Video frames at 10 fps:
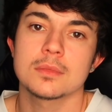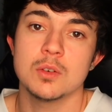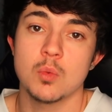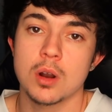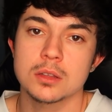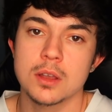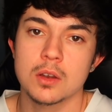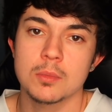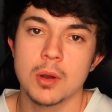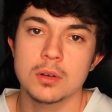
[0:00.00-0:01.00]
You want to
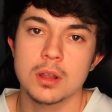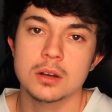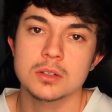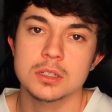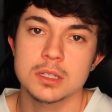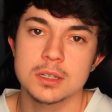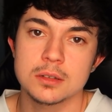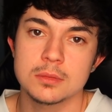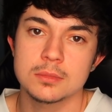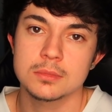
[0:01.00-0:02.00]
talk about
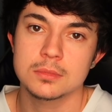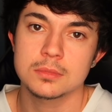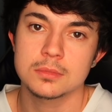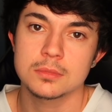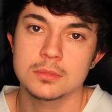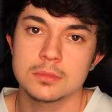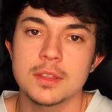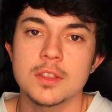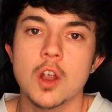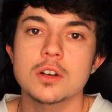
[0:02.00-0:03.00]
narcissism?
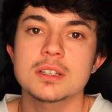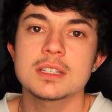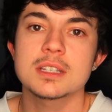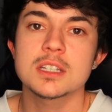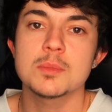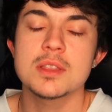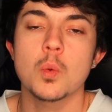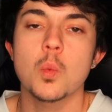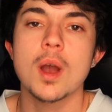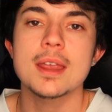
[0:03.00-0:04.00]
The narcissism in
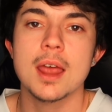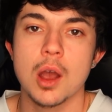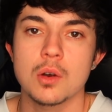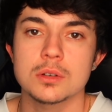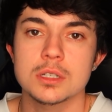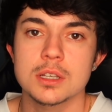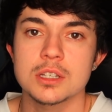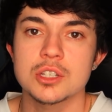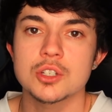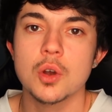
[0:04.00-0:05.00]
the White House
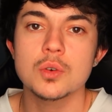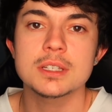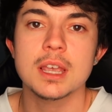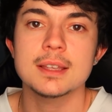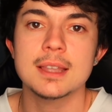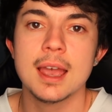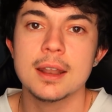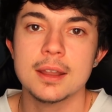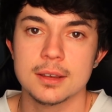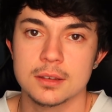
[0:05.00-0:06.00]
is so
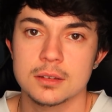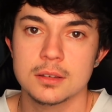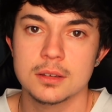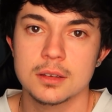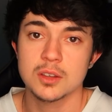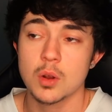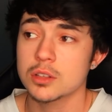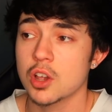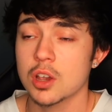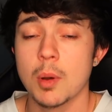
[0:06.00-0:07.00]
satanic I
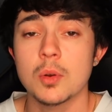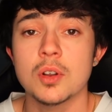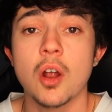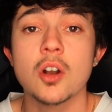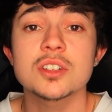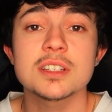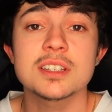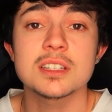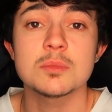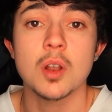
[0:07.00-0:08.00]
want to talk about
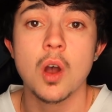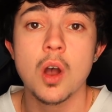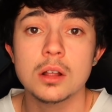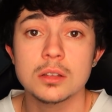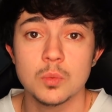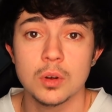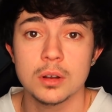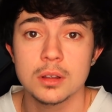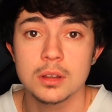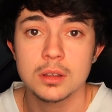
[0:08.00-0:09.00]
narcissism in
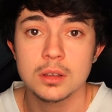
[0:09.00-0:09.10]
Hollywood.